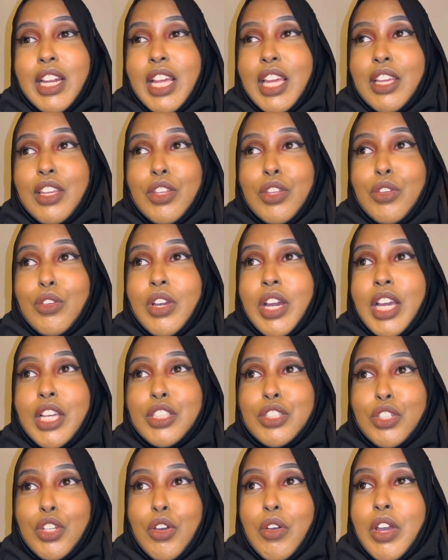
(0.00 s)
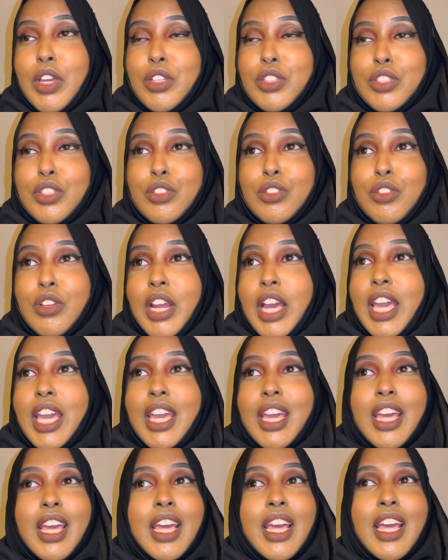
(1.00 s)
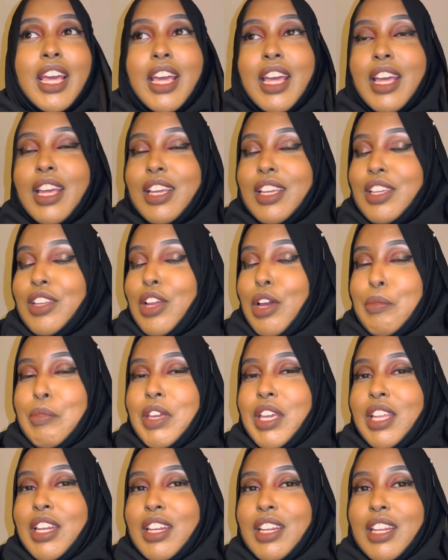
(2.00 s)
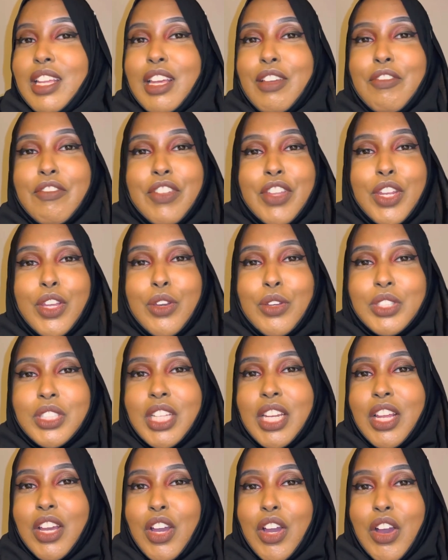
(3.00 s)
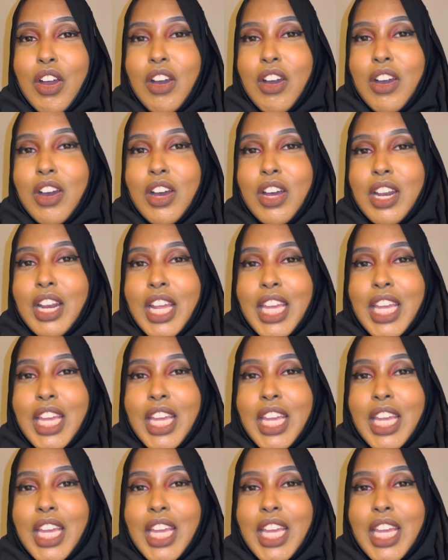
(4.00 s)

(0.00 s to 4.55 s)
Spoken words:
Like, you guys know I used to do, like, you know what I mean, videos in a car.